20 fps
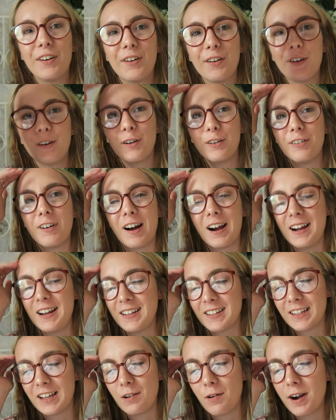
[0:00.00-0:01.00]
Alright,
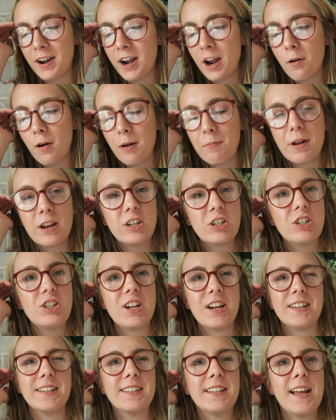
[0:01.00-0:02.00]
so I know I mentioned
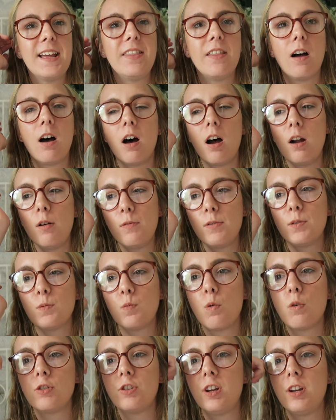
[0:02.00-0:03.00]
yesterday that I was
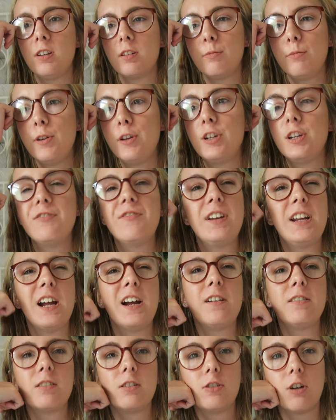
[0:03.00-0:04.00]
watching some YouTube
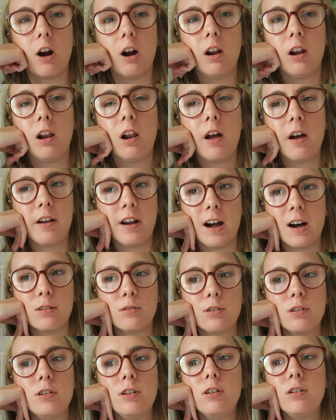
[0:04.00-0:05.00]
videos to try and learn how
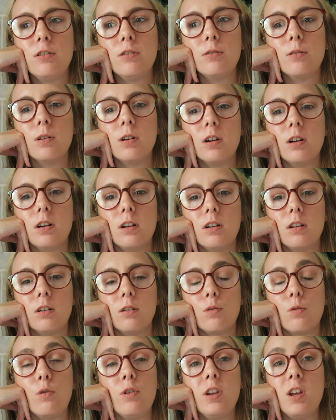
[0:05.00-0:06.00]
to do
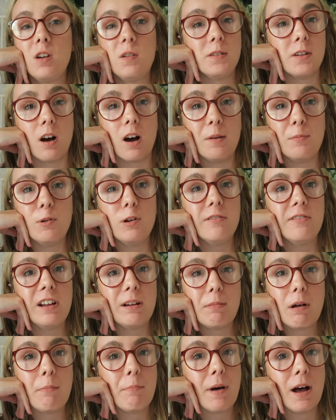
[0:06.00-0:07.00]
or use iMovie a
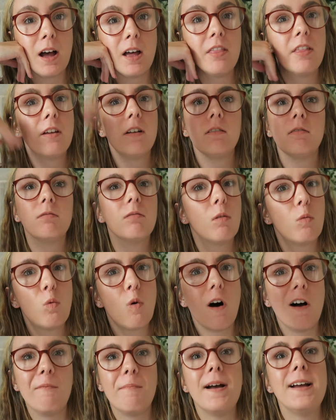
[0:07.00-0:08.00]
bit better than
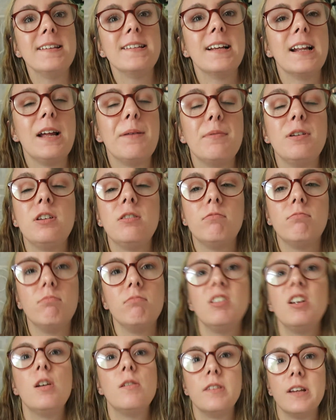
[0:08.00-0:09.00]
what I've basically been
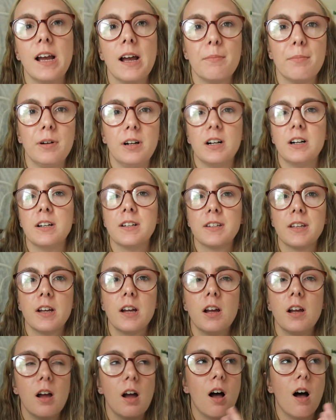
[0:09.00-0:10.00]
using it, because
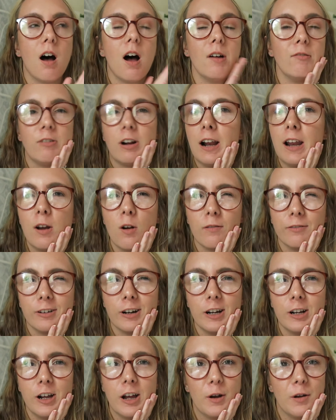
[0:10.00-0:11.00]
I'm really not
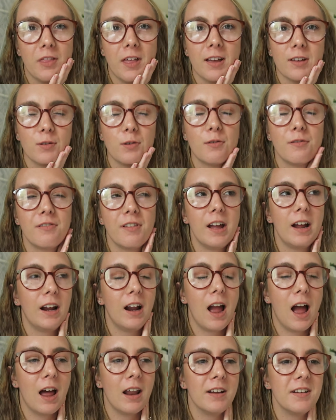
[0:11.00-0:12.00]
very good at that sort of thing,
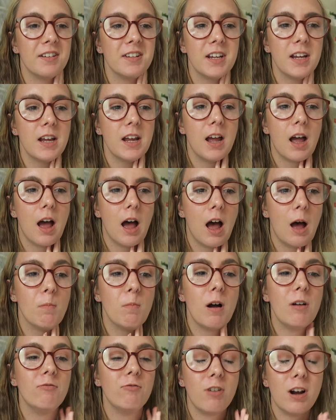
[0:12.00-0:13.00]
and
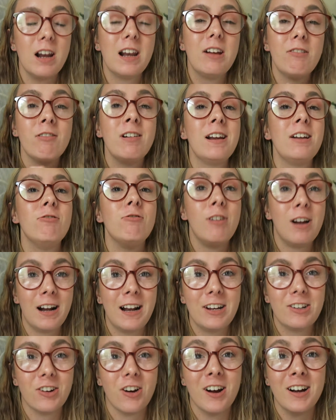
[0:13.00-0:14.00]
I'm
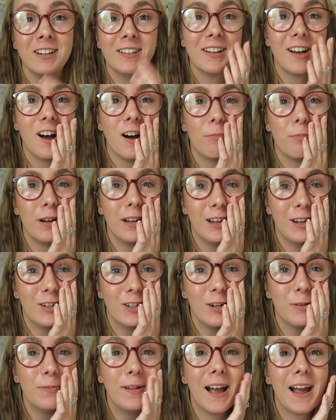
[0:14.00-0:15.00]
really trying to up my
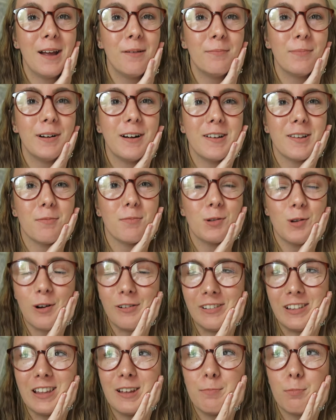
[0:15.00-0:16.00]
YouTube game, because I'm sort of
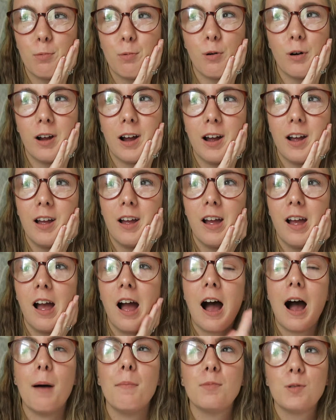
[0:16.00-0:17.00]
at
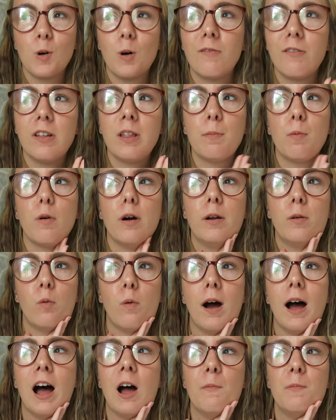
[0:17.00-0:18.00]
the point
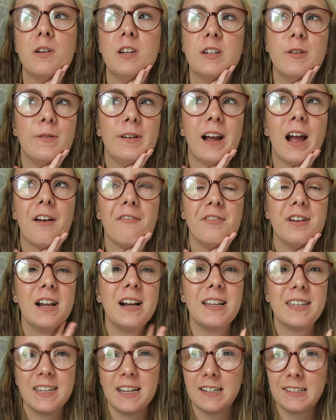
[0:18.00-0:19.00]
where I've been doing it for
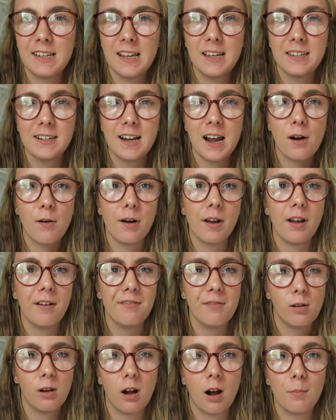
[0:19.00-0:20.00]
nearly 6 years now, and I
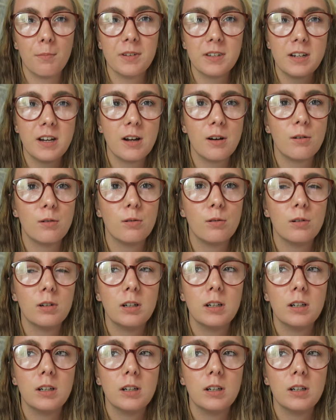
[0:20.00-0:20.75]
feel like I'm still